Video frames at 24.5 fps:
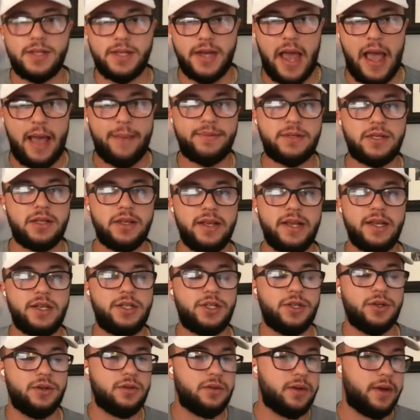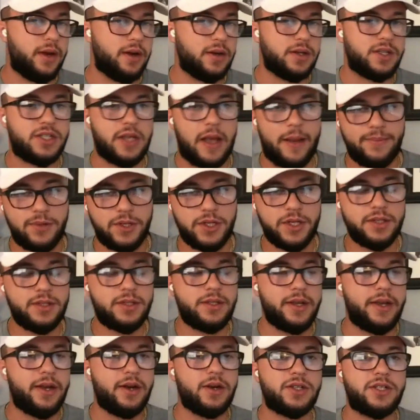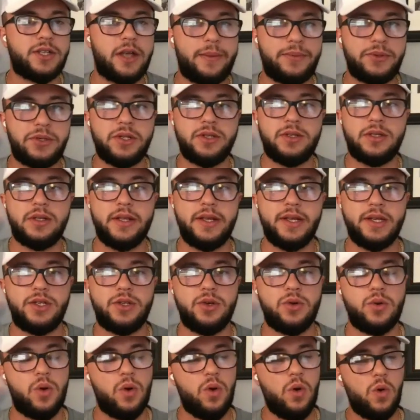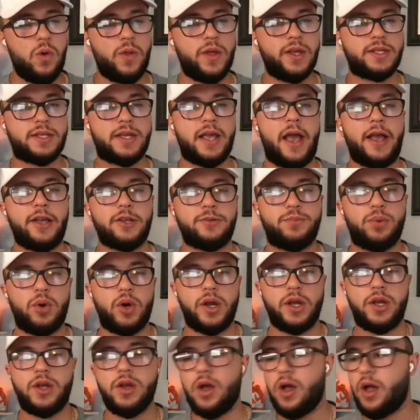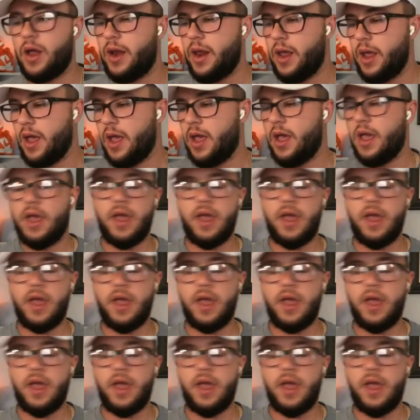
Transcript: snaps lead to interceptions. Interceptions lead to, ooh, this guy's pretty good.